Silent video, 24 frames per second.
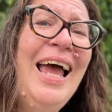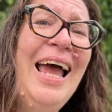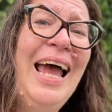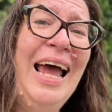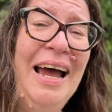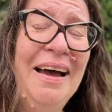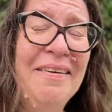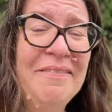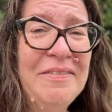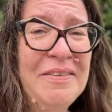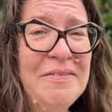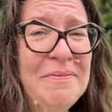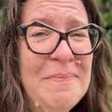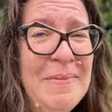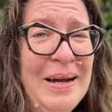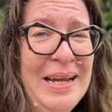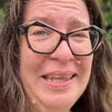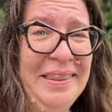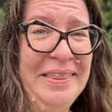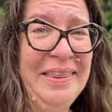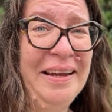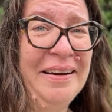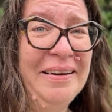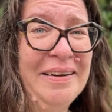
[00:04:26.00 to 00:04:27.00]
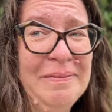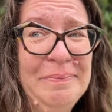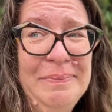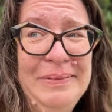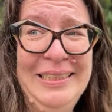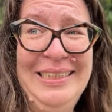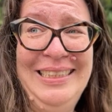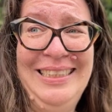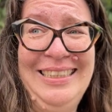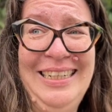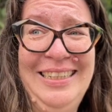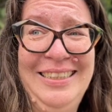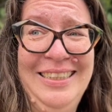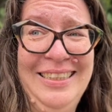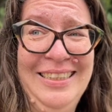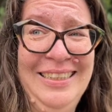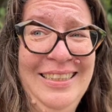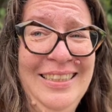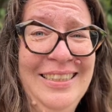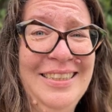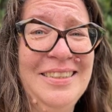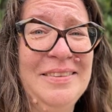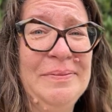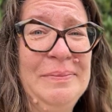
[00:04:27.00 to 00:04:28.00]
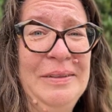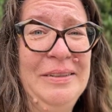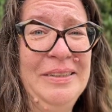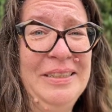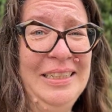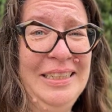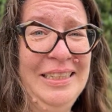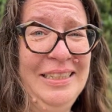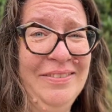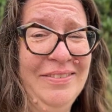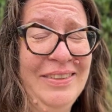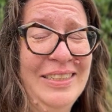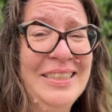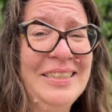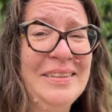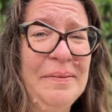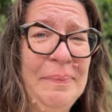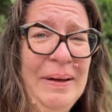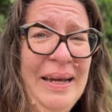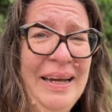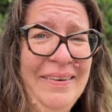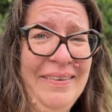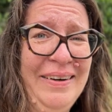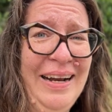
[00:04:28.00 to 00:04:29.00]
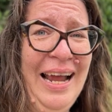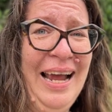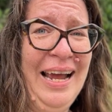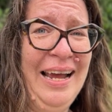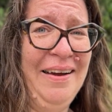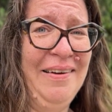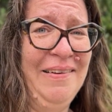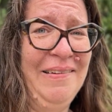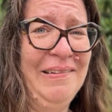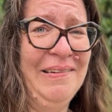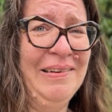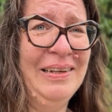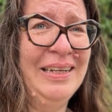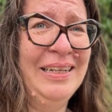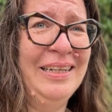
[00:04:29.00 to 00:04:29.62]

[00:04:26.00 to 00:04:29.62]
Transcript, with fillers: half of my therapy session this morning was about how